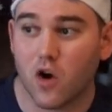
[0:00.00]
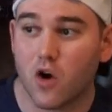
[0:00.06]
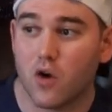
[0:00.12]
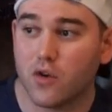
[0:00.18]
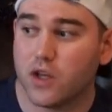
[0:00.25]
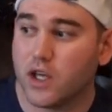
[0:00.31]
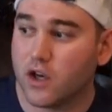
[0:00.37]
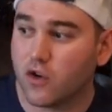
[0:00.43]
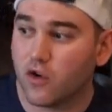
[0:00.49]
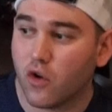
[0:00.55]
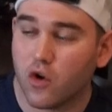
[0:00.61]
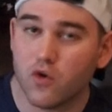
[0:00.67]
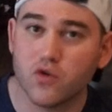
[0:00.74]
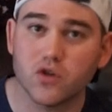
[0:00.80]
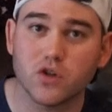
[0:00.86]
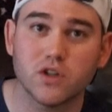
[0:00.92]
All the
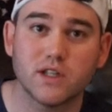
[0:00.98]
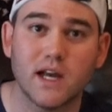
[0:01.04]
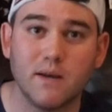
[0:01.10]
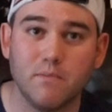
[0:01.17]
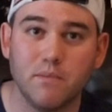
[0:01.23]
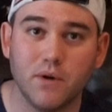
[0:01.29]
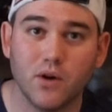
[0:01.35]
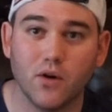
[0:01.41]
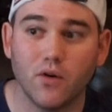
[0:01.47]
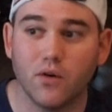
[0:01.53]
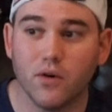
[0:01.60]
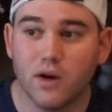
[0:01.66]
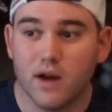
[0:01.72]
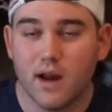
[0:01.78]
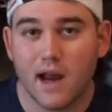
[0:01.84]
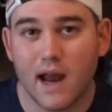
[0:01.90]
enclosures I
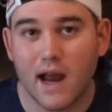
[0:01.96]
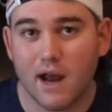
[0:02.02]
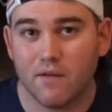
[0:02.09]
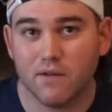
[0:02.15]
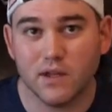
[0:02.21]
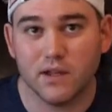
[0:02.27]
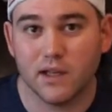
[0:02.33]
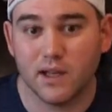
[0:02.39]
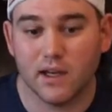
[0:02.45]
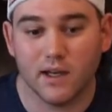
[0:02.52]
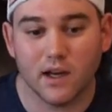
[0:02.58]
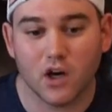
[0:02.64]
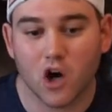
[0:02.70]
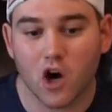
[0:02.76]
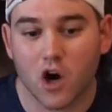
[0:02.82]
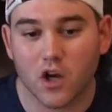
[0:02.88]
built, everything.
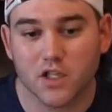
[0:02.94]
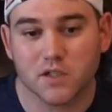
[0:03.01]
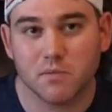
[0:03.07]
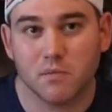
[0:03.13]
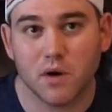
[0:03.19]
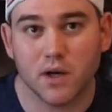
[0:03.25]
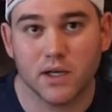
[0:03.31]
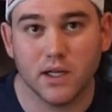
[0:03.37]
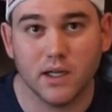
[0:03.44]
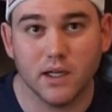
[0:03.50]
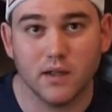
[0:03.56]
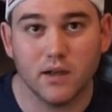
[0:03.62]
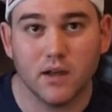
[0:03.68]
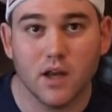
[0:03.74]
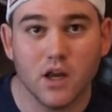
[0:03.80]
It costs money.